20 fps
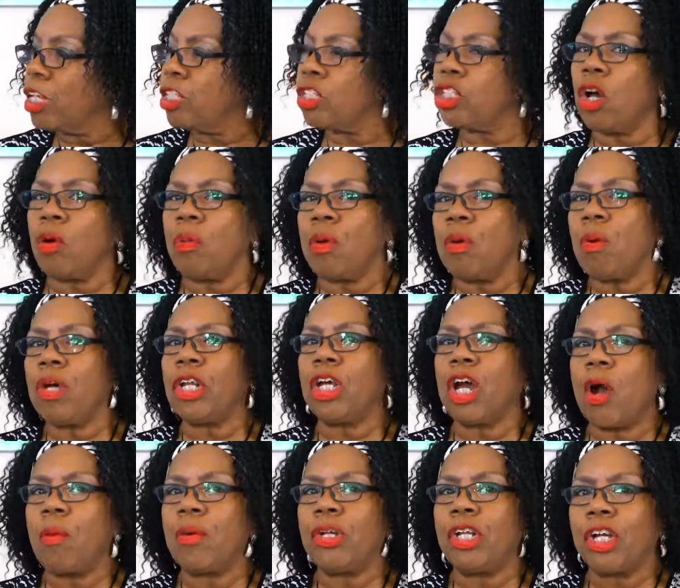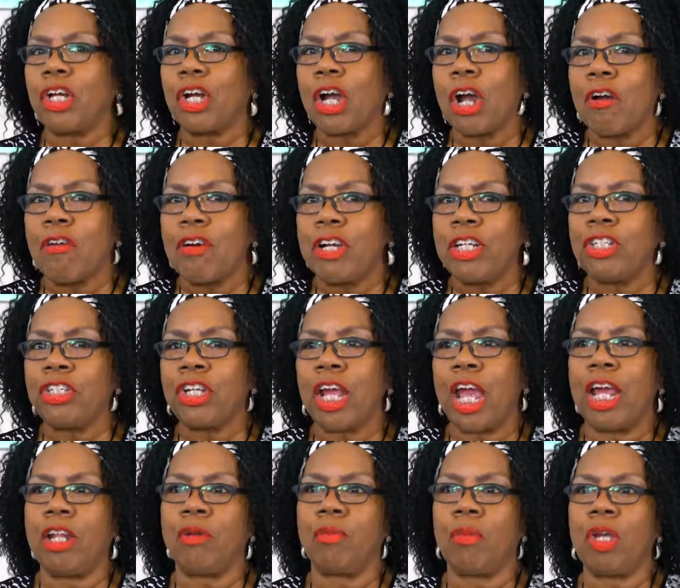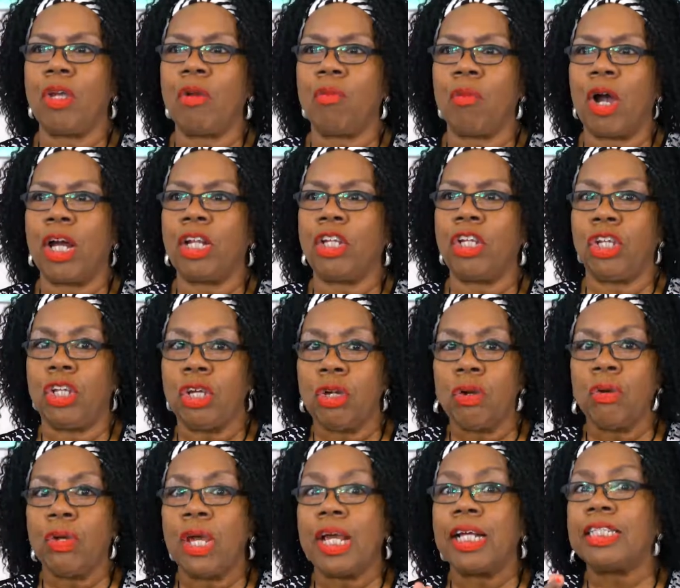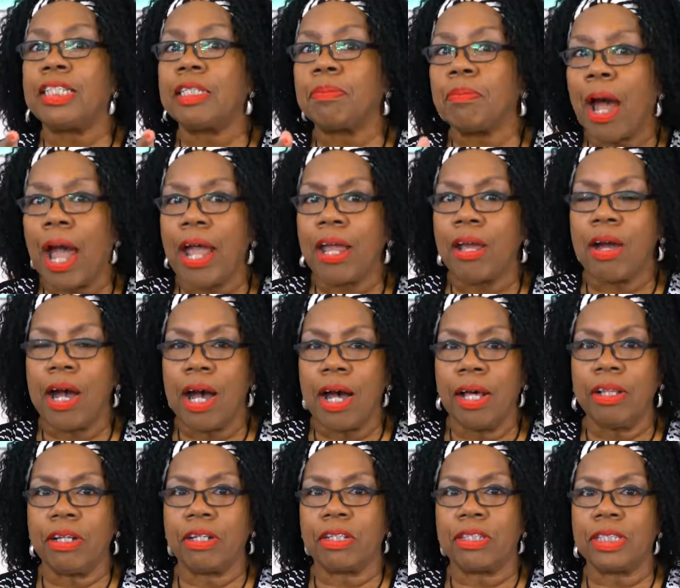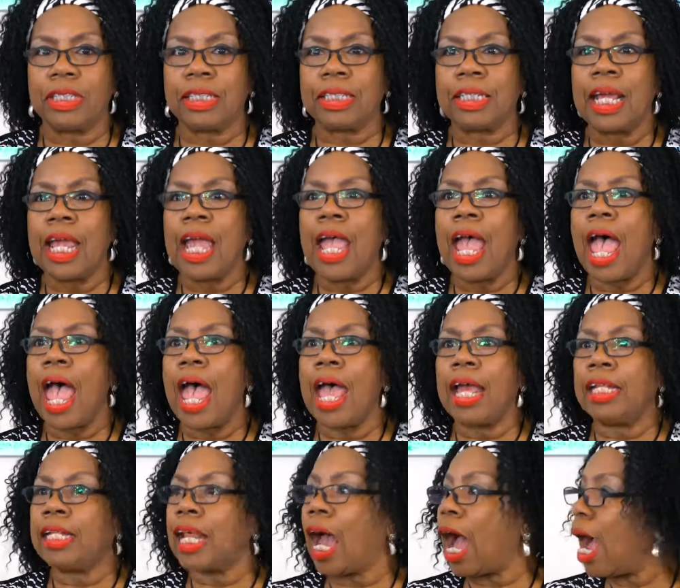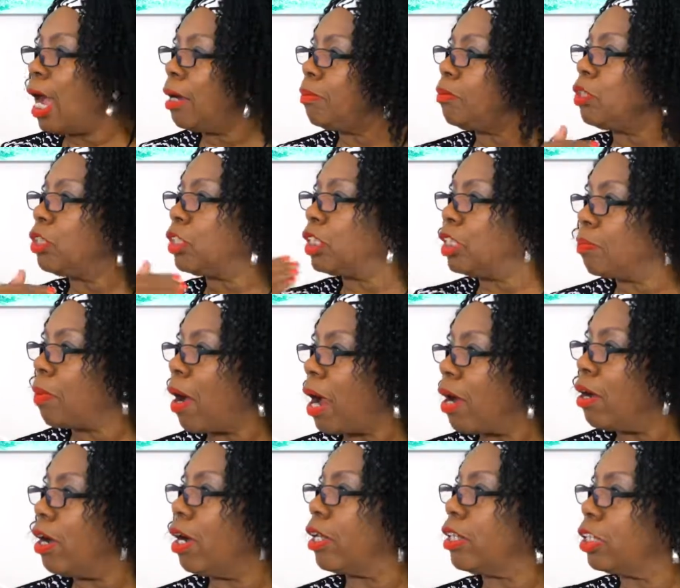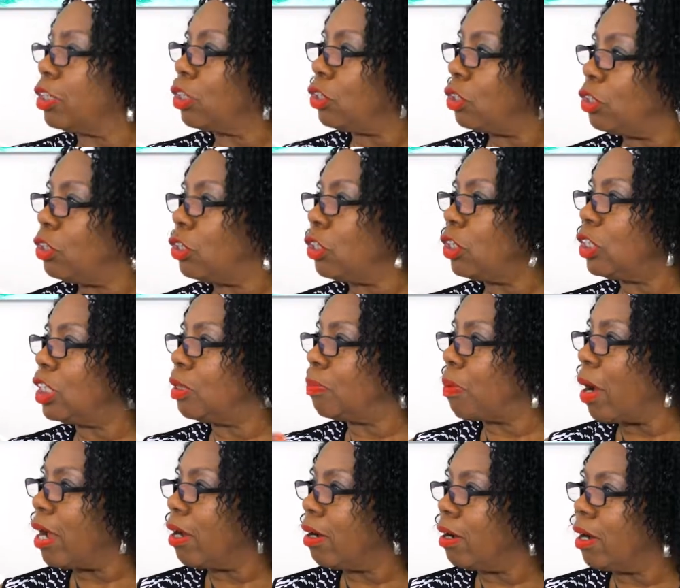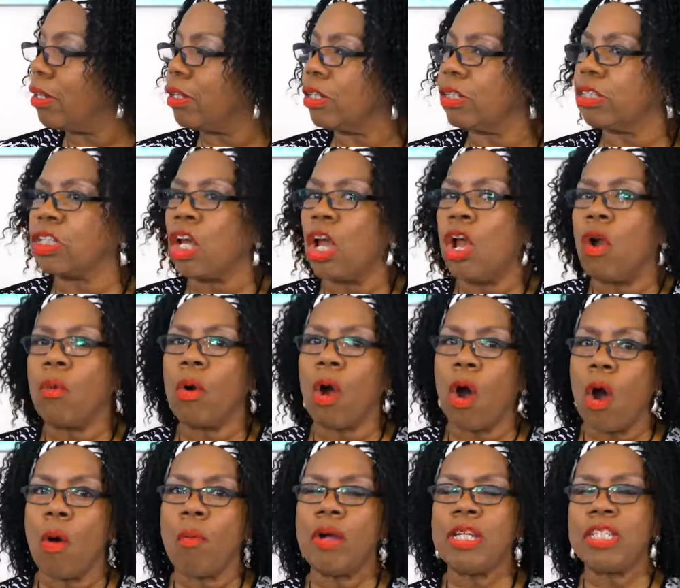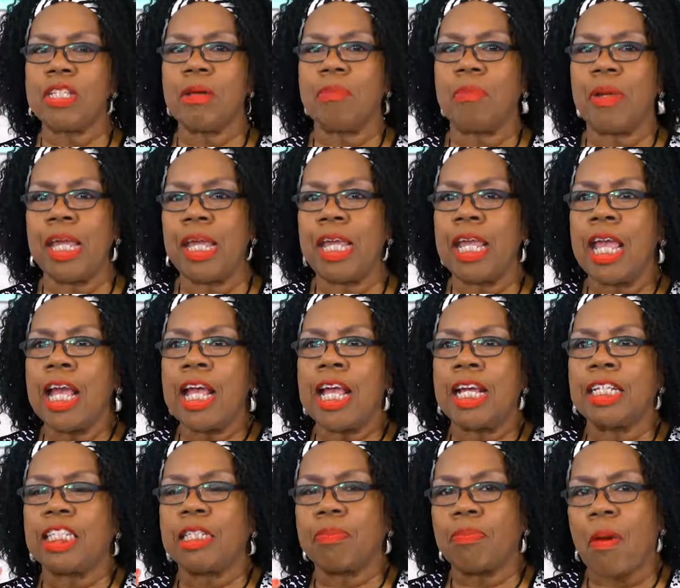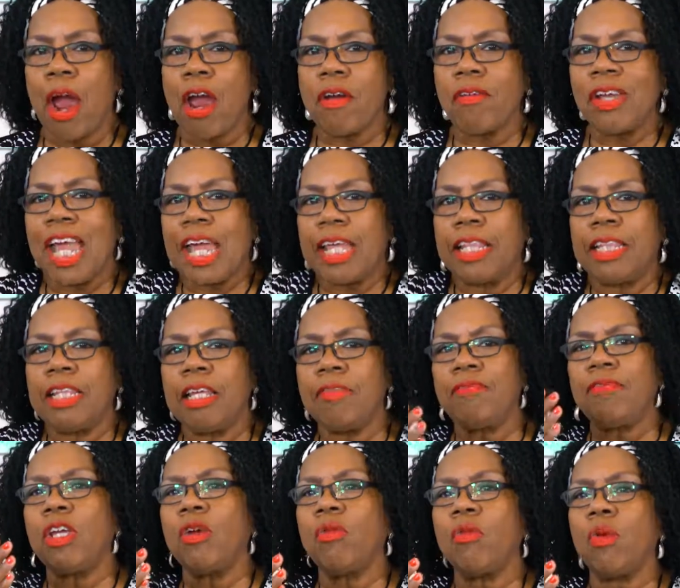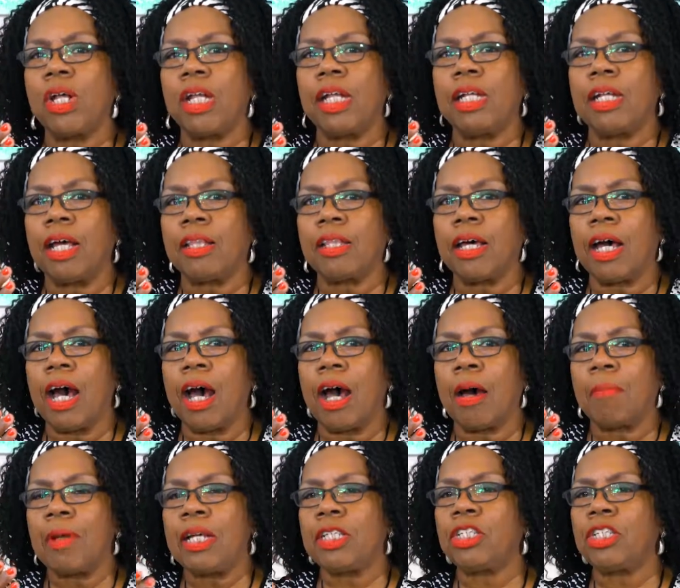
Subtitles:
So we want to go and encourage, and we want you to inspire others. And I'm to inspire others. You're to inspire others. We're always to be inspiring and lifting one another up.